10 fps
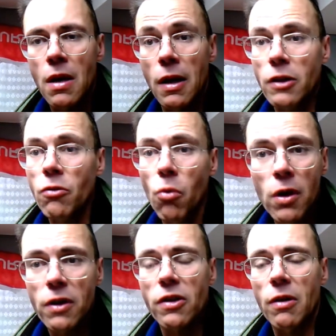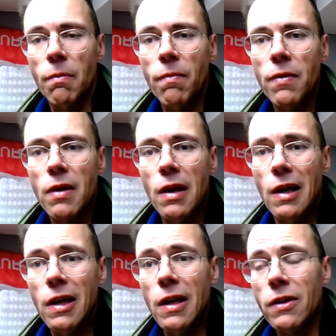It's worrisome.
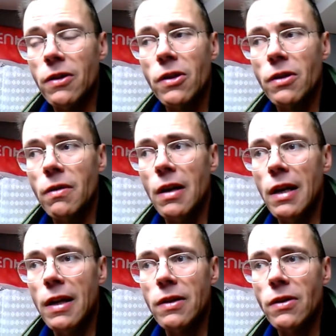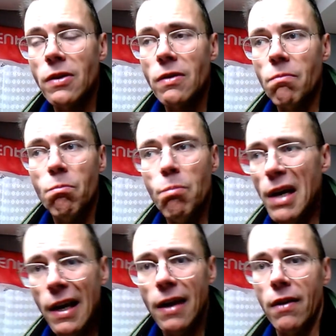It's, it's
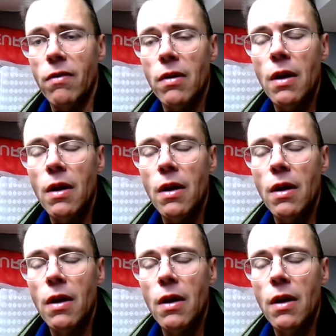bad.